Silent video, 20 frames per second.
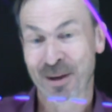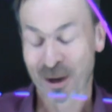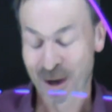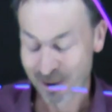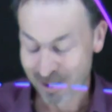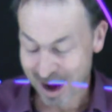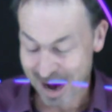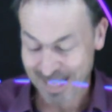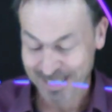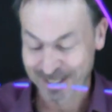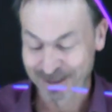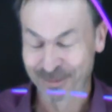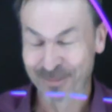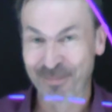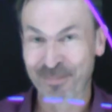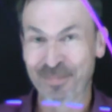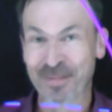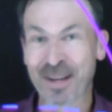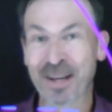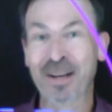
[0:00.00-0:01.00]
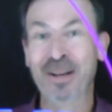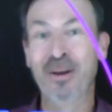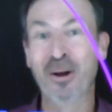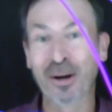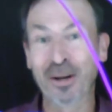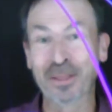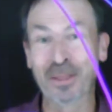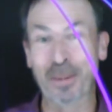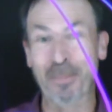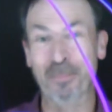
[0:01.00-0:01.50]
All right,
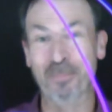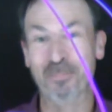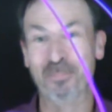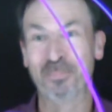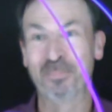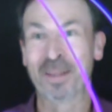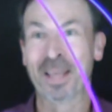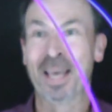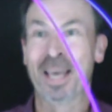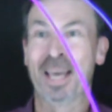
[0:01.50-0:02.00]
look at them.